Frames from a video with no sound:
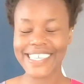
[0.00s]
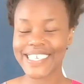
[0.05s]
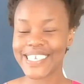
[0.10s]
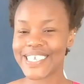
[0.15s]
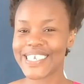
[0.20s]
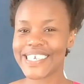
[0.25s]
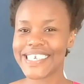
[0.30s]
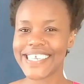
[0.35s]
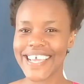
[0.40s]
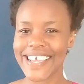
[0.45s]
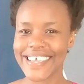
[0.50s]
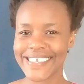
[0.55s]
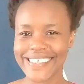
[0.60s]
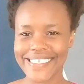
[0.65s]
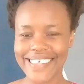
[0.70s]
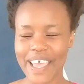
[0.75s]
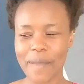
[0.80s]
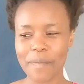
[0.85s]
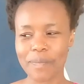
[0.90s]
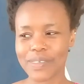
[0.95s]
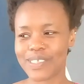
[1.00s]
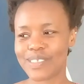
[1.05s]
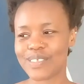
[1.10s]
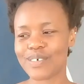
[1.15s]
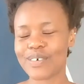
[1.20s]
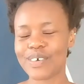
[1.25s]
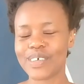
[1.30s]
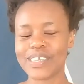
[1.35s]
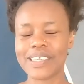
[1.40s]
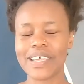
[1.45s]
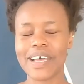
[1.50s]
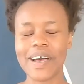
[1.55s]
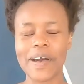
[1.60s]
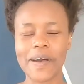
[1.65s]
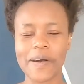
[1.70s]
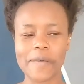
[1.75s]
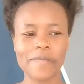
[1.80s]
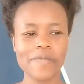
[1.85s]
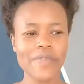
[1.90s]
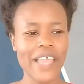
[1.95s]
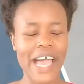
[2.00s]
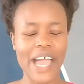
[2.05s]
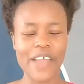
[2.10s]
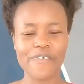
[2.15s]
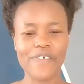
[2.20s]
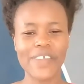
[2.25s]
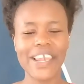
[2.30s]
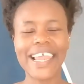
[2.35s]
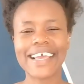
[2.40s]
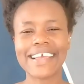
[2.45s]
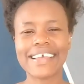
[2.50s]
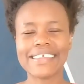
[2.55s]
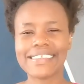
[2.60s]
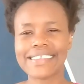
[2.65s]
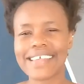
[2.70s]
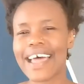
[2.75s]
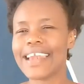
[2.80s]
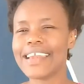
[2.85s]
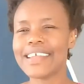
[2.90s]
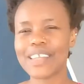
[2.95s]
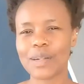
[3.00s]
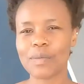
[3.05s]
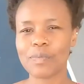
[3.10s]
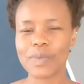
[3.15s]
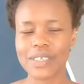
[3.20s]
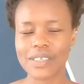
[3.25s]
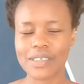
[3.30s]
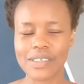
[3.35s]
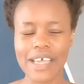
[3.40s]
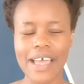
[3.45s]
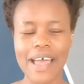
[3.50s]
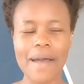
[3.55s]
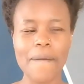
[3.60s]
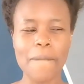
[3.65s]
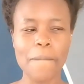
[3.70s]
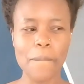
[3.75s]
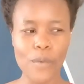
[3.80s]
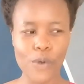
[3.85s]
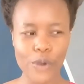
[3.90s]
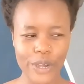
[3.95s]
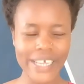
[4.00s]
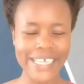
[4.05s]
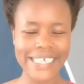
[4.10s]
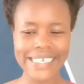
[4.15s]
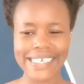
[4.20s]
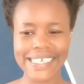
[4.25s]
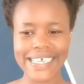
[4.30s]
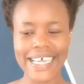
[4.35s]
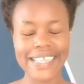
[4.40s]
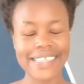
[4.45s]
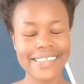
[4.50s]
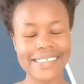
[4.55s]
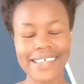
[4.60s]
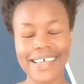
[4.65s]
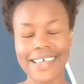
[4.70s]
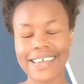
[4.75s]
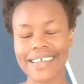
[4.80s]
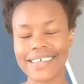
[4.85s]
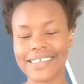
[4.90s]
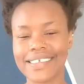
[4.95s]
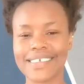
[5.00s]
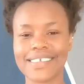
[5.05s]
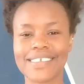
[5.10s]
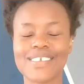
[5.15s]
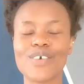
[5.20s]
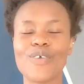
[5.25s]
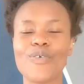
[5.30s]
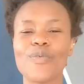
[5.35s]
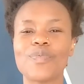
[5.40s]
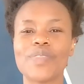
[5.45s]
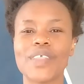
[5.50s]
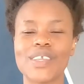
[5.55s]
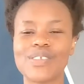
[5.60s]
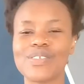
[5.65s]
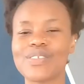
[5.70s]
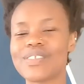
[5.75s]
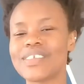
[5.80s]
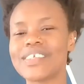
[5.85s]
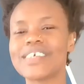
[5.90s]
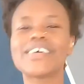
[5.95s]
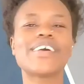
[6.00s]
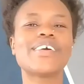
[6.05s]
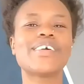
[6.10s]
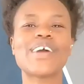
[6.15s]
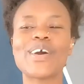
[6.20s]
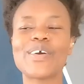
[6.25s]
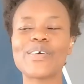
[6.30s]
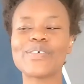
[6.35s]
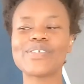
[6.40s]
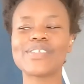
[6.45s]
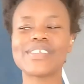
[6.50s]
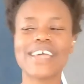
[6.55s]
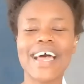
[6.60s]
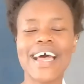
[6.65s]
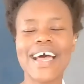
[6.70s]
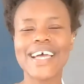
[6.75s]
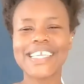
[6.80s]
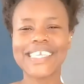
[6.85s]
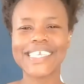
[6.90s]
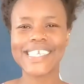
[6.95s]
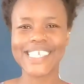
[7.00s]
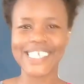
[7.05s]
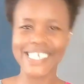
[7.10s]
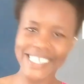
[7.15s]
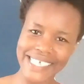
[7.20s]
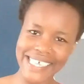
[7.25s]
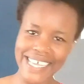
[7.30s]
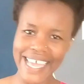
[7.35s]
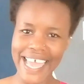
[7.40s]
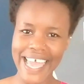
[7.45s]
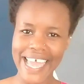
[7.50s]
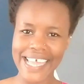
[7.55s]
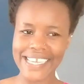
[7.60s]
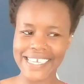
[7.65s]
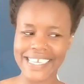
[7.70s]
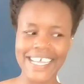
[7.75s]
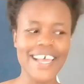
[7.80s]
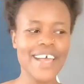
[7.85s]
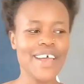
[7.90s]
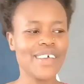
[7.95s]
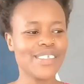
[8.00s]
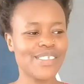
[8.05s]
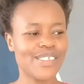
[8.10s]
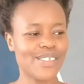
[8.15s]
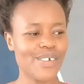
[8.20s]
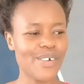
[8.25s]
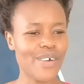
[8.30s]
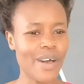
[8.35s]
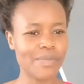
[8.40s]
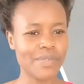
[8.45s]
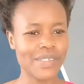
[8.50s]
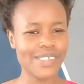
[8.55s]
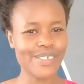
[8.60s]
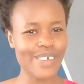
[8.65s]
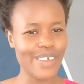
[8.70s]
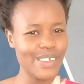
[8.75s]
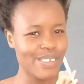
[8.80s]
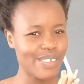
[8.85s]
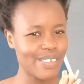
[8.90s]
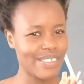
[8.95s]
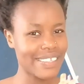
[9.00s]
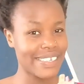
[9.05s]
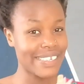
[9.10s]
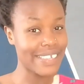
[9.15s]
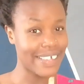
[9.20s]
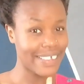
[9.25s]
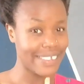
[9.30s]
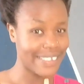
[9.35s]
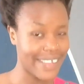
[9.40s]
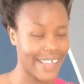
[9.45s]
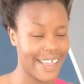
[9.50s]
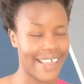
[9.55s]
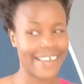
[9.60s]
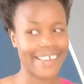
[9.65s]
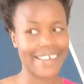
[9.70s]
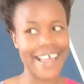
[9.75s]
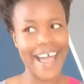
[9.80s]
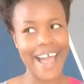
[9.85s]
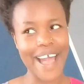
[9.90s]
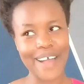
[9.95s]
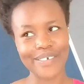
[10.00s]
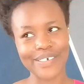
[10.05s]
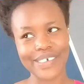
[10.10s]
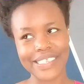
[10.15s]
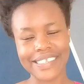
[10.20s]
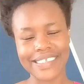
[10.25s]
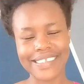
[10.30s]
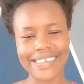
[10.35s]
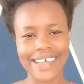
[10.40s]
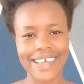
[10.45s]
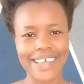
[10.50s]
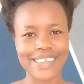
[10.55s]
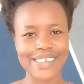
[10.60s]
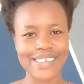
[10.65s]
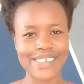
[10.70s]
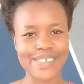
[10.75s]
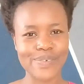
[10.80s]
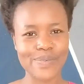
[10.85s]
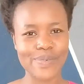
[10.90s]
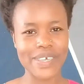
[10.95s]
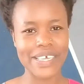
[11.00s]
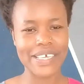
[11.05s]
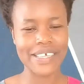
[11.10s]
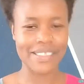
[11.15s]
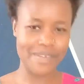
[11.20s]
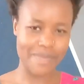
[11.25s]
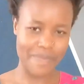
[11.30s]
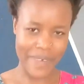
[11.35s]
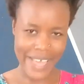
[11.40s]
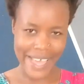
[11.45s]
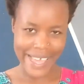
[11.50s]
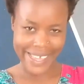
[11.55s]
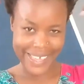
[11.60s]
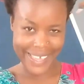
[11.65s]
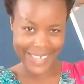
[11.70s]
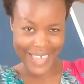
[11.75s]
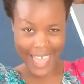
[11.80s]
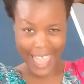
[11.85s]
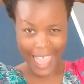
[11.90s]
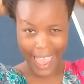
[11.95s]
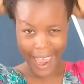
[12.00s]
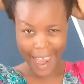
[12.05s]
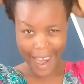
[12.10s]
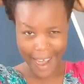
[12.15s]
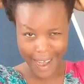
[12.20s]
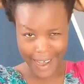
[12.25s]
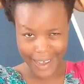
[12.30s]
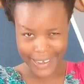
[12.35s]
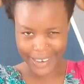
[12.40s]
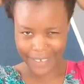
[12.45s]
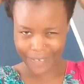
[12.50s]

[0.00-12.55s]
in today's episode, I feel like it's a little bit more intense, and I just hope that you stick around to the end. So I'm just going to start, and I will start with my hair.